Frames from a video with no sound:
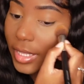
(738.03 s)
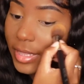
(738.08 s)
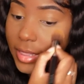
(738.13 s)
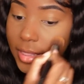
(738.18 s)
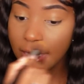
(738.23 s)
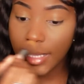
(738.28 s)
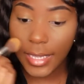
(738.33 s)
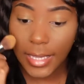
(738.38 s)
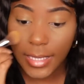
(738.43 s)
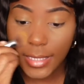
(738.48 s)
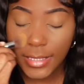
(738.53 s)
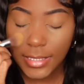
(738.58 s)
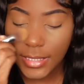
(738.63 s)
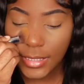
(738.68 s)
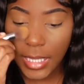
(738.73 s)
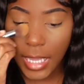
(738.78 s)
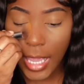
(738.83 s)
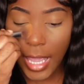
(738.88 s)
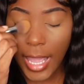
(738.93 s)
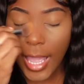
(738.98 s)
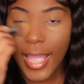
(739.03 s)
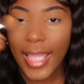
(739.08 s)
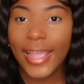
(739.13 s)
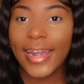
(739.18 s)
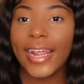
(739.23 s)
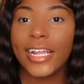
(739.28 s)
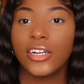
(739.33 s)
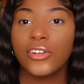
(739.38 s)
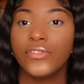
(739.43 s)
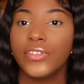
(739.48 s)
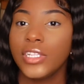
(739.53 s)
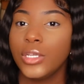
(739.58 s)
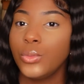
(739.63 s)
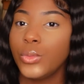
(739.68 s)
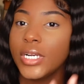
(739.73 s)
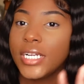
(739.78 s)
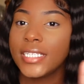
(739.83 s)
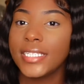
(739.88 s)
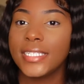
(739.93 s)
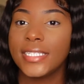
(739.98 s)
things and I don't really
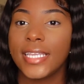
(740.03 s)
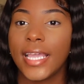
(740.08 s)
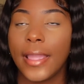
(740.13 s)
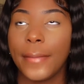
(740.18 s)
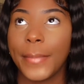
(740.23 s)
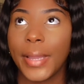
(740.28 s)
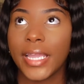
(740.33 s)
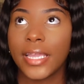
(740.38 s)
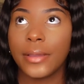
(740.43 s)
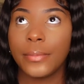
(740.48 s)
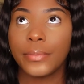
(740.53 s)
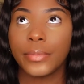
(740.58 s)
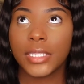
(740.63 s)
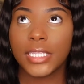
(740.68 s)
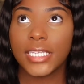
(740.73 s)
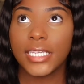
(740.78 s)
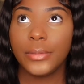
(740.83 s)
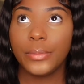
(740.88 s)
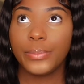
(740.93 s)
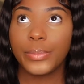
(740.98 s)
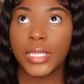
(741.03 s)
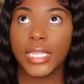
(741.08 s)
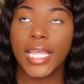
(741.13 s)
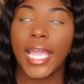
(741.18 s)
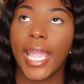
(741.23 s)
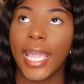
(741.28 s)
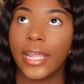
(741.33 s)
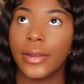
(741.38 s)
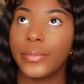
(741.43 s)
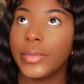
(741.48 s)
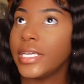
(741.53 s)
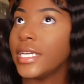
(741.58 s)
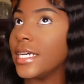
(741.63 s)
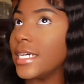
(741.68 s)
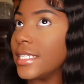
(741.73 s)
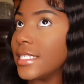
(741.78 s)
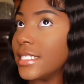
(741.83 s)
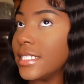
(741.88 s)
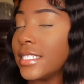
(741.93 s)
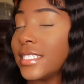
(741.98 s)
want to say my complete plan
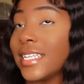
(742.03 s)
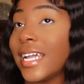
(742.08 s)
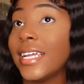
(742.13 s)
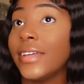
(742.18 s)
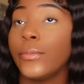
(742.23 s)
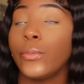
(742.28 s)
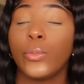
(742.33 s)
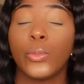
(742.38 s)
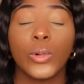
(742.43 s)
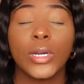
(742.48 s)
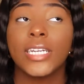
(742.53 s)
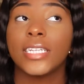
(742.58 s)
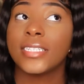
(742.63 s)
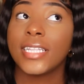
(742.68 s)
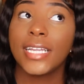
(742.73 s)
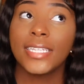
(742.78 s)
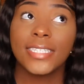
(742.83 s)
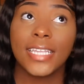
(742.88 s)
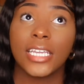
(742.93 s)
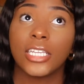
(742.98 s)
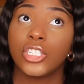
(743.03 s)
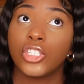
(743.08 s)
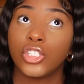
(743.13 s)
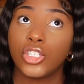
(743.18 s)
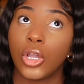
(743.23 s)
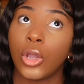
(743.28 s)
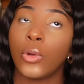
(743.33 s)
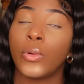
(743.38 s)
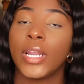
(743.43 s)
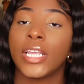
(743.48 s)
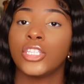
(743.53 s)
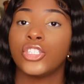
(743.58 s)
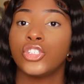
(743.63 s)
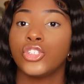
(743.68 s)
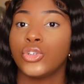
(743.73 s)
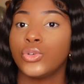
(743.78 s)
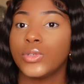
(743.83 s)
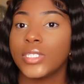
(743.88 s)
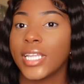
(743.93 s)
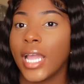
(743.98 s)
because it's not one it's not set in stone and
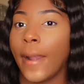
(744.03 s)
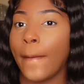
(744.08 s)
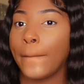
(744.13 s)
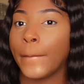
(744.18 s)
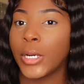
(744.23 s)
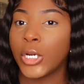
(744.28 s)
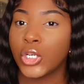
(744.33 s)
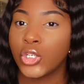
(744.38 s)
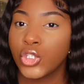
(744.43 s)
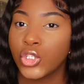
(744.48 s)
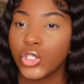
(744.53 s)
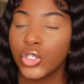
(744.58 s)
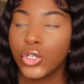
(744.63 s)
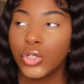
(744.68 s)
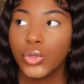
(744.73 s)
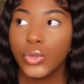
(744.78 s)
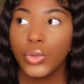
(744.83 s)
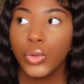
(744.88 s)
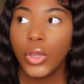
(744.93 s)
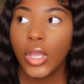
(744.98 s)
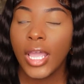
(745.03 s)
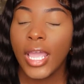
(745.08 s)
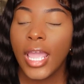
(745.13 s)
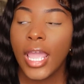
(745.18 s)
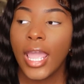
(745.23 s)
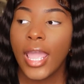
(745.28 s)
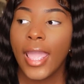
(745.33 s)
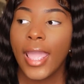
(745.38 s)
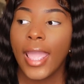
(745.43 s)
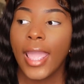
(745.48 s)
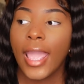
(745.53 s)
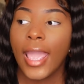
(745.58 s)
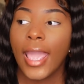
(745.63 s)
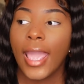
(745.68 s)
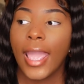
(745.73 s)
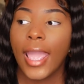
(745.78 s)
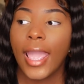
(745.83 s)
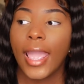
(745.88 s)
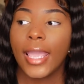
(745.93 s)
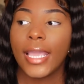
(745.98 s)
two it's kind of personal
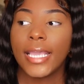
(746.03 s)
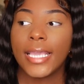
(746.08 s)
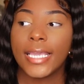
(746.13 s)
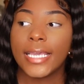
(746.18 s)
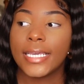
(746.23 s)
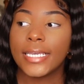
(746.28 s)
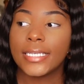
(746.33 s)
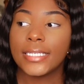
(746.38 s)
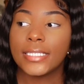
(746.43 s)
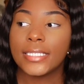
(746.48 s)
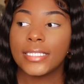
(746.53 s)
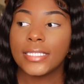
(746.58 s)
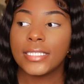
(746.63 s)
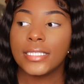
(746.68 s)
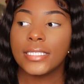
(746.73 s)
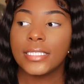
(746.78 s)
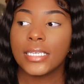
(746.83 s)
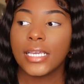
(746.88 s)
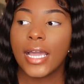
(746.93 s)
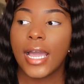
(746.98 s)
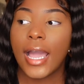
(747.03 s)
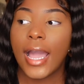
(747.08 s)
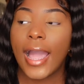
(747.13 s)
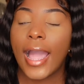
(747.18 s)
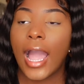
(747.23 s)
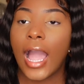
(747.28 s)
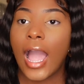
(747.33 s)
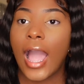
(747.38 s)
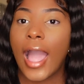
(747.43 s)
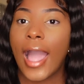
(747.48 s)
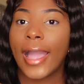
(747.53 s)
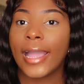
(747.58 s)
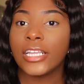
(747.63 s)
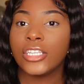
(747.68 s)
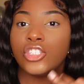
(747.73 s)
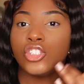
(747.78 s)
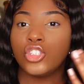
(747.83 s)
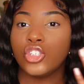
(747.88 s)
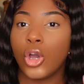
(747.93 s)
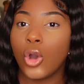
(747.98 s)
and I
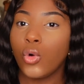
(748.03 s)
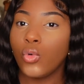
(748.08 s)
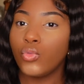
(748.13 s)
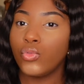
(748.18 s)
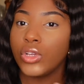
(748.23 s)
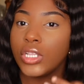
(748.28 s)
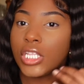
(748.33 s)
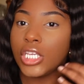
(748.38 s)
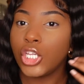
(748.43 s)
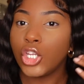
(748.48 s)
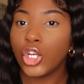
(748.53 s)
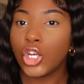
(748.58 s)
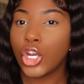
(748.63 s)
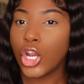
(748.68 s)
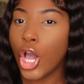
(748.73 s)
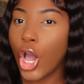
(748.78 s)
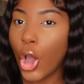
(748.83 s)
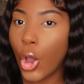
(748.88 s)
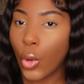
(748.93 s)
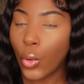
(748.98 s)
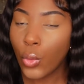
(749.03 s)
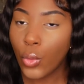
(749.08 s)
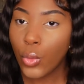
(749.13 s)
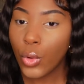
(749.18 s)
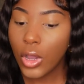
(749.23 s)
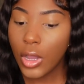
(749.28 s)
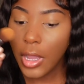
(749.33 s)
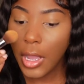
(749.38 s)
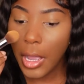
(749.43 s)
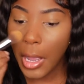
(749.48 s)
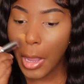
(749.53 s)
don't really know